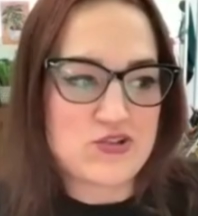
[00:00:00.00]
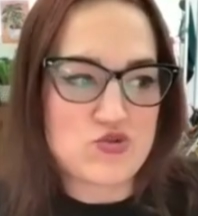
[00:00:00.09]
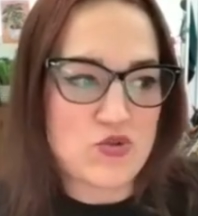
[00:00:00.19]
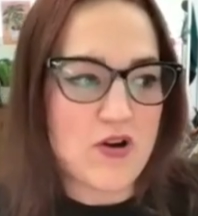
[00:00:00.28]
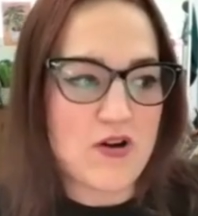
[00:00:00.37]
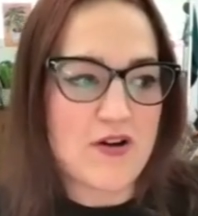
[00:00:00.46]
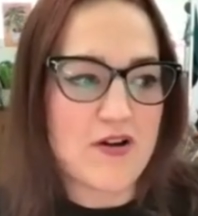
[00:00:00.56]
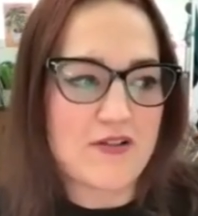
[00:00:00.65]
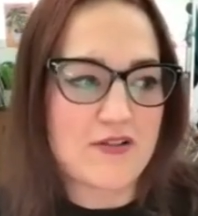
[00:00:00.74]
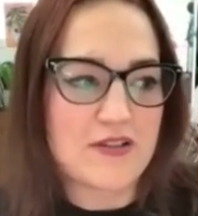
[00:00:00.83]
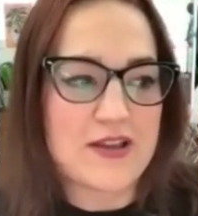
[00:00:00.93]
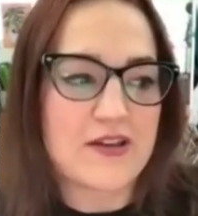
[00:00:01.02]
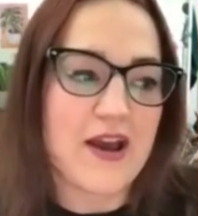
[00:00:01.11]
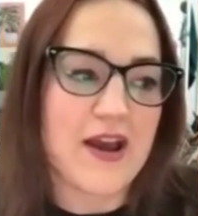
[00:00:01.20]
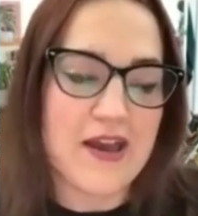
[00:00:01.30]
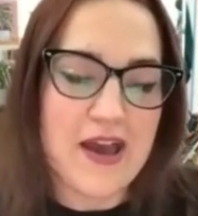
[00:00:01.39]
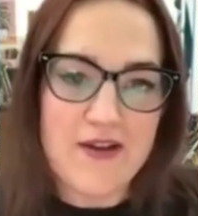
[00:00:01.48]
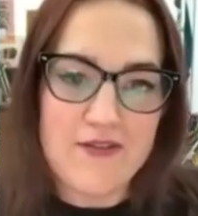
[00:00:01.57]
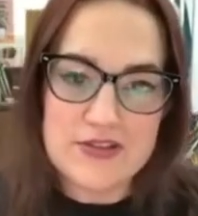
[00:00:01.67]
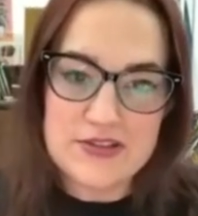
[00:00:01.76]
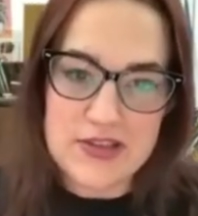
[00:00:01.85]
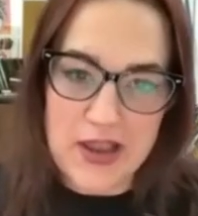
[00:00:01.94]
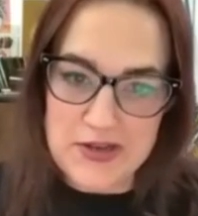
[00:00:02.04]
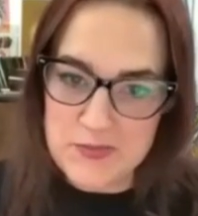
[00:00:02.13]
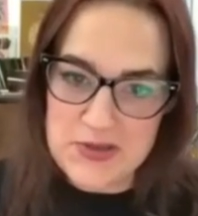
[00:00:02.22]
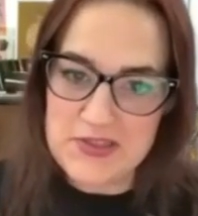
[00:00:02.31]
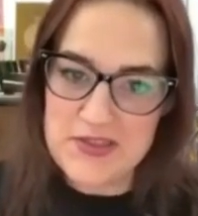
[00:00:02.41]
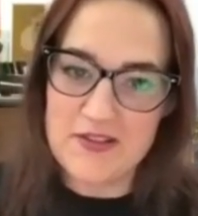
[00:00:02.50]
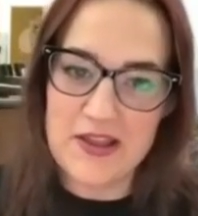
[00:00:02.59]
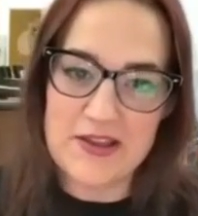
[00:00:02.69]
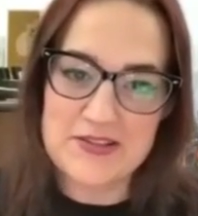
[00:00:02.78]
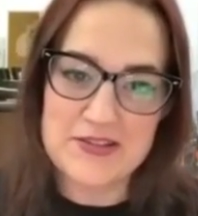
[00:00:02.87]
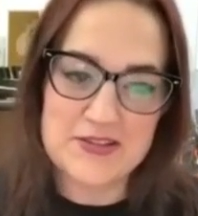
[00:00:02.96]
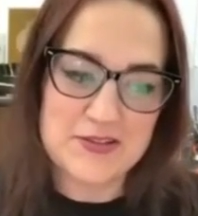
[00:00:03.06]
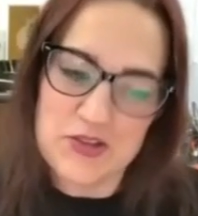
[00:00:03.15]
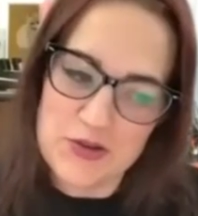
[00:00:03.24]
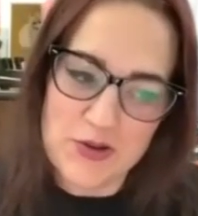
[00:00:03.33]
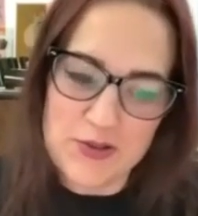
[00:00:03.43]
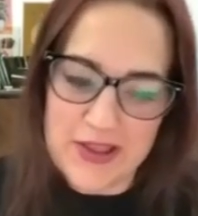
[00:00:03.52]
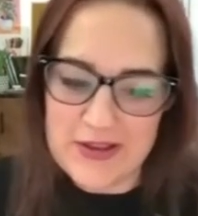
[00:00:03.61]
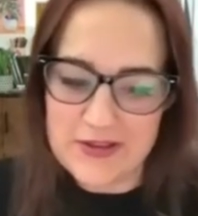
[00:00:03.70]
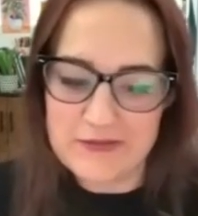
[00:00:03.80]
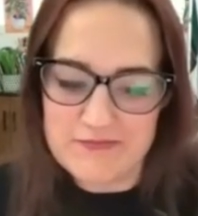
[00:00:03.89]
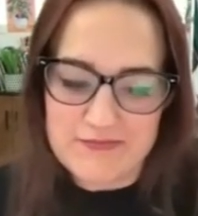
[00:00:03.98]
draw like I have a side to me that likes, you know, like